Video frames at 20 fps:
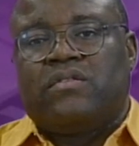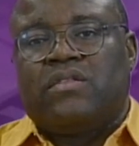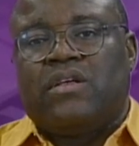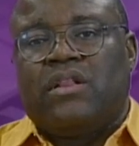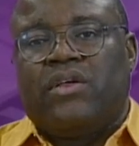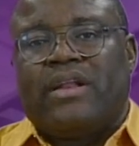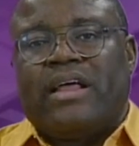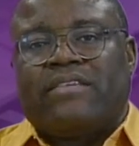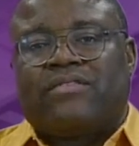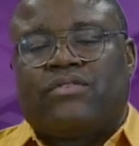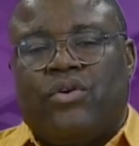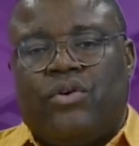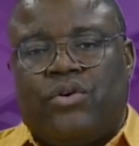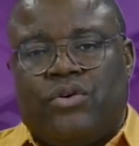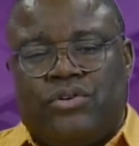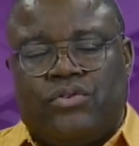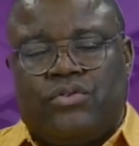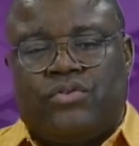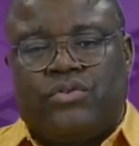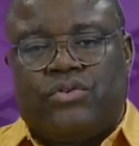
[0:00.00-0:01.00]
the Lord has
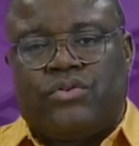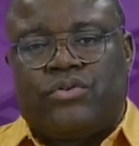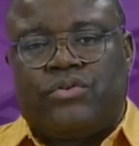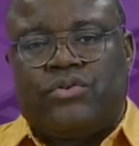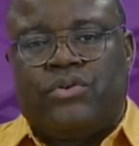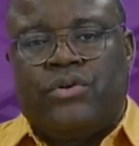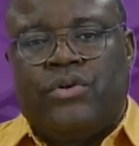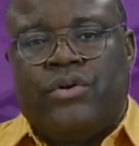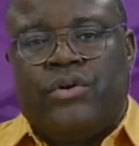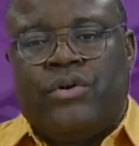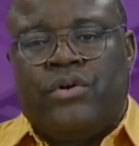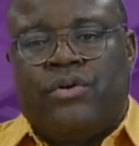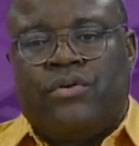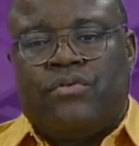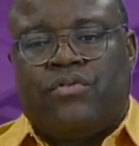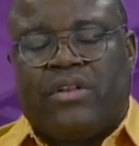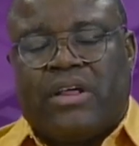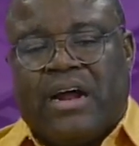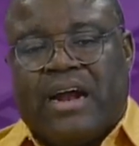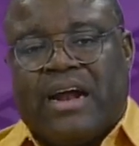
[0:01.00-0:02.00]
called you to do
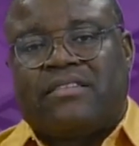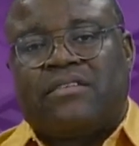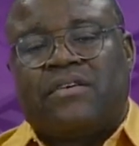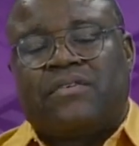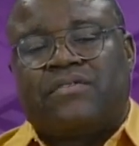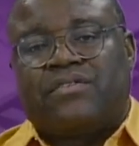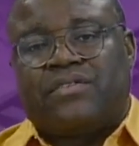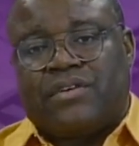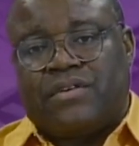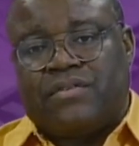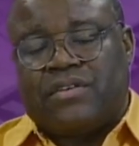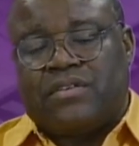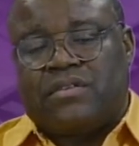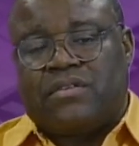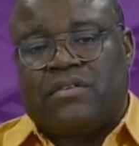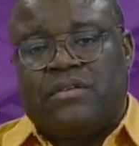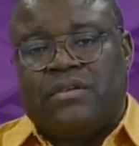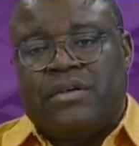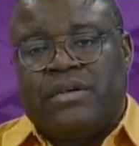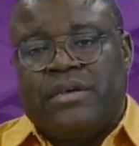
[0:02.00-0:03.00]
for the heart of
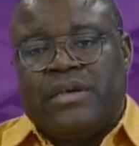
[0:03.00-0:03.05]
service.